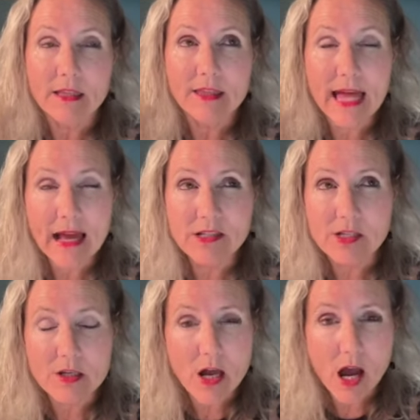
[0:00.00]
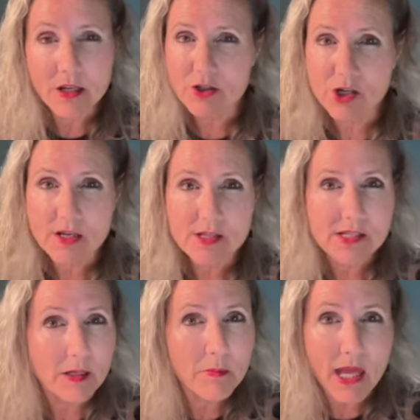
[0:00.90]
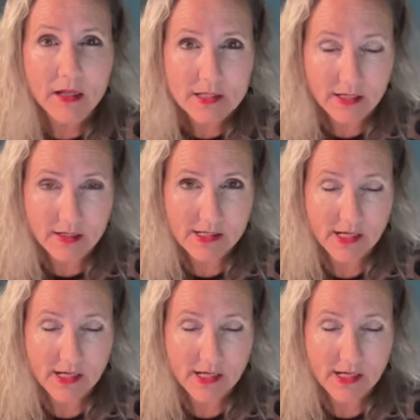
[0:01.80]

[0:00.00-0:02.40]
that's not just semantics.